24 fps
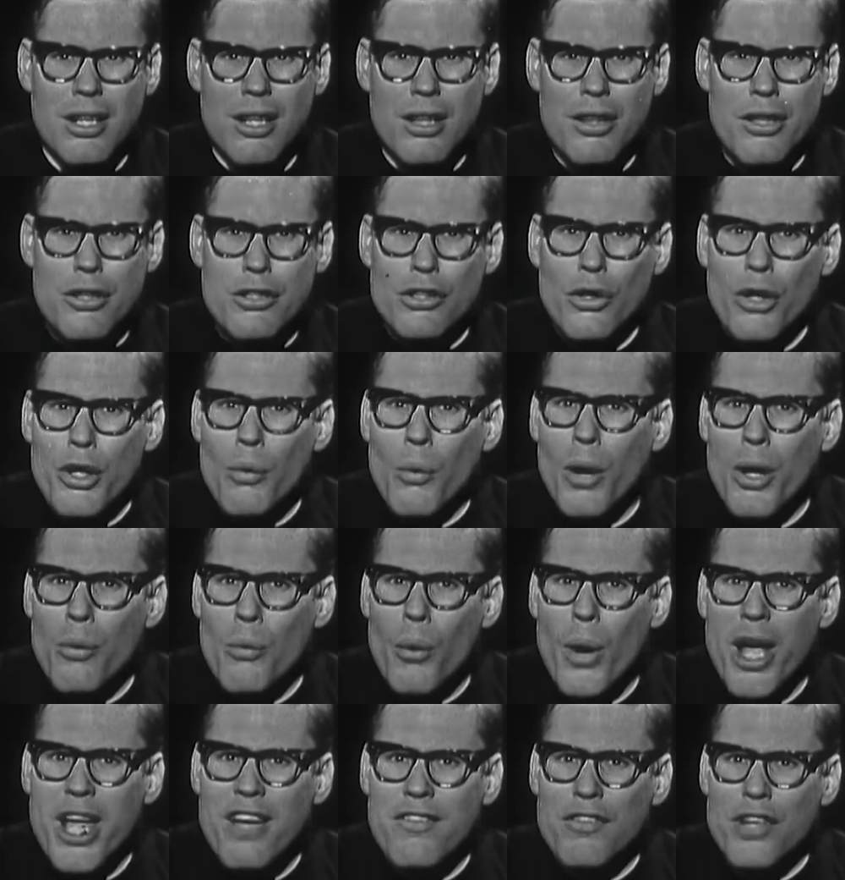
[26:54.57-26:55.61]
There's only one
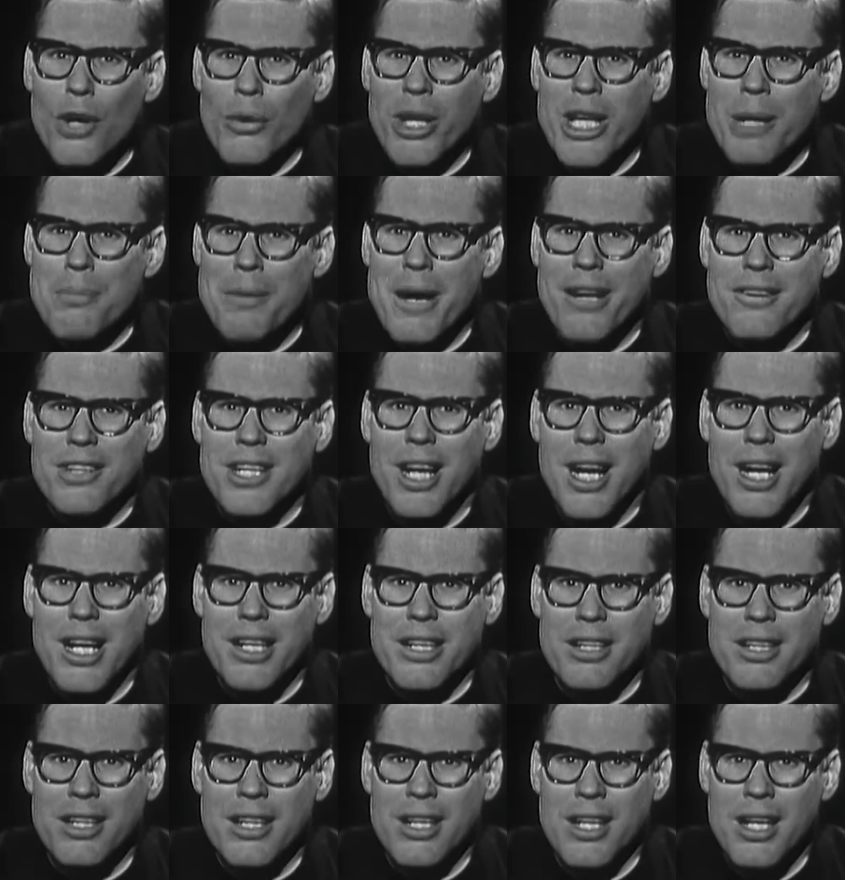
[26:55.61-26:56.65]
way of knowing about God,
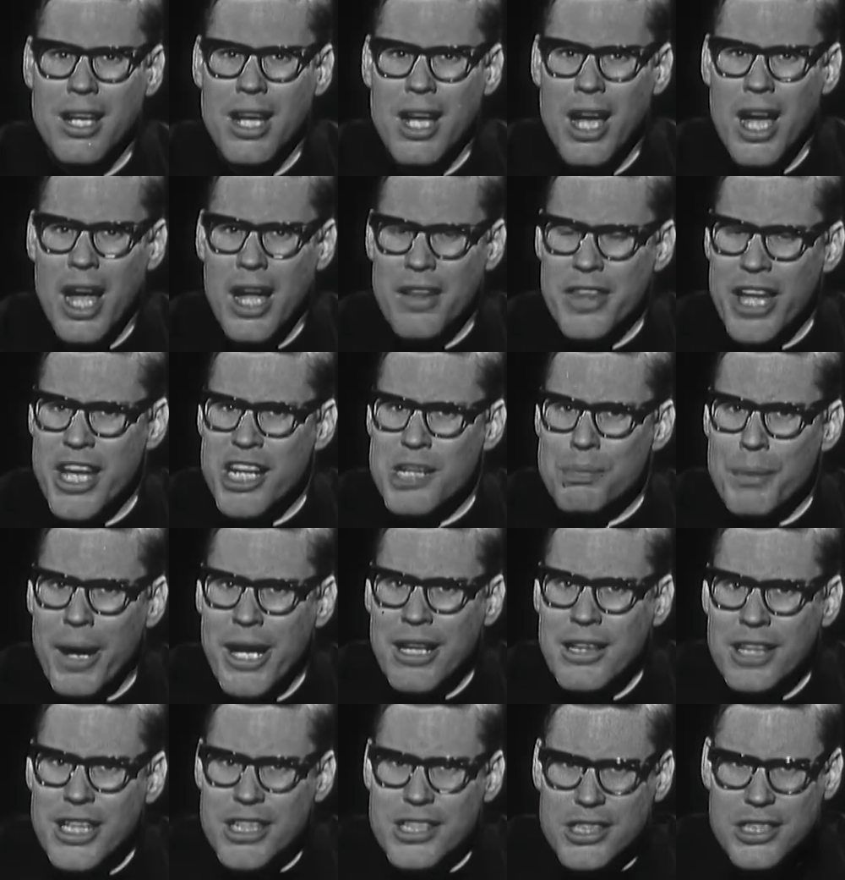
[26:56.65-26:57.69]
and that is by
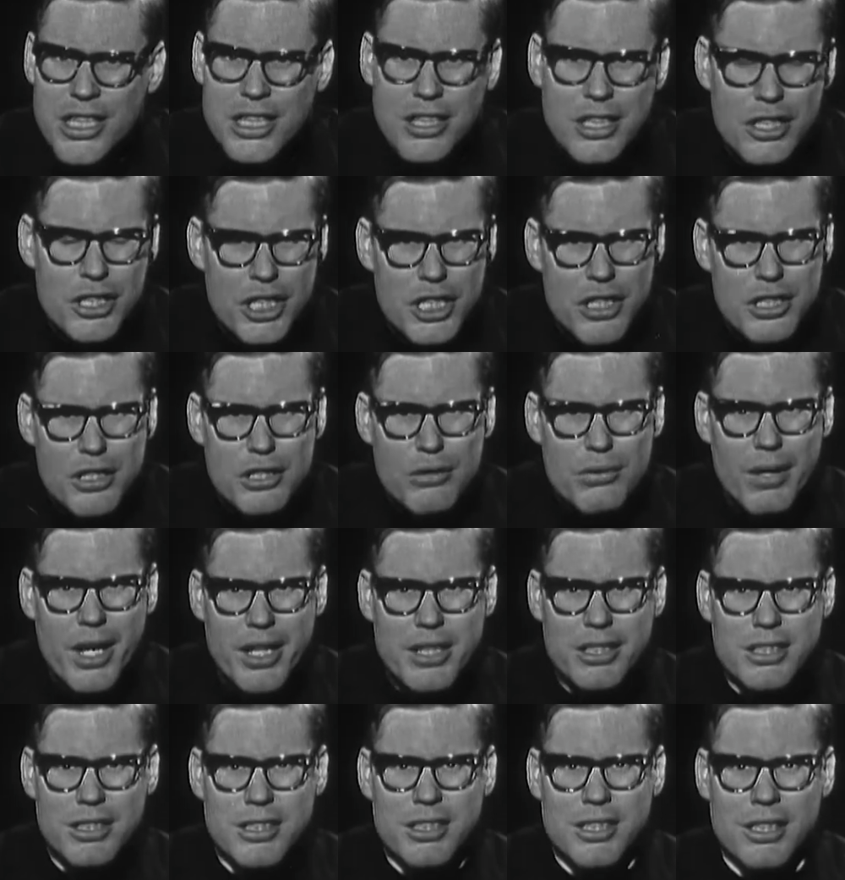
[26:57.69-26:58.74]
listening to Jesus
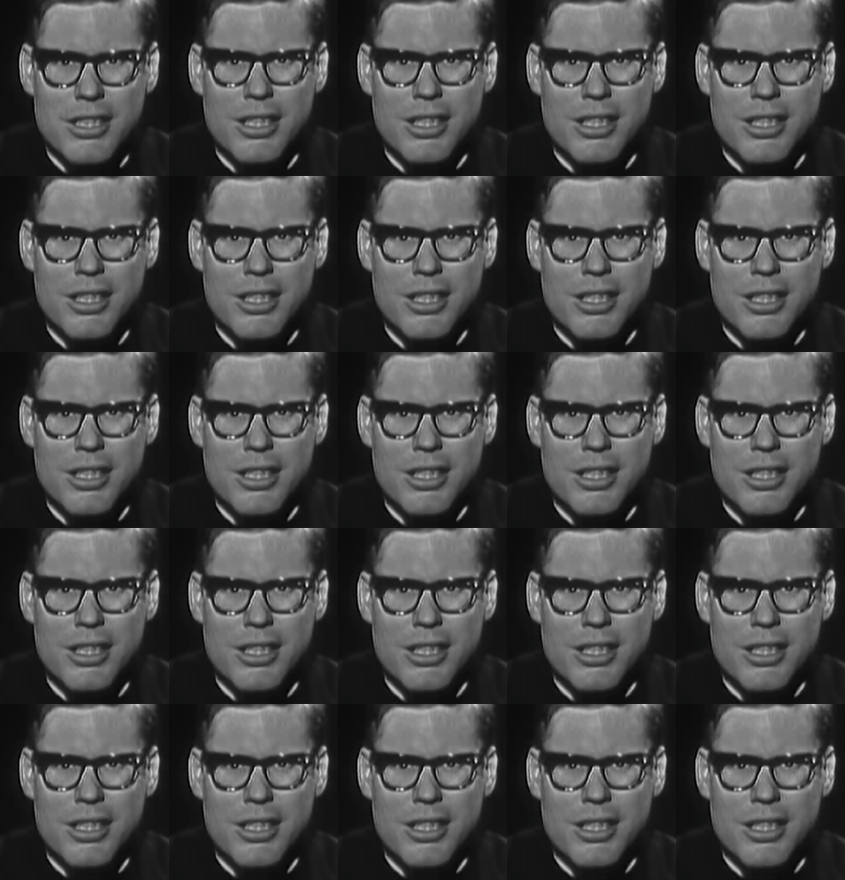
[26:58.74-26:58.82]
Christ.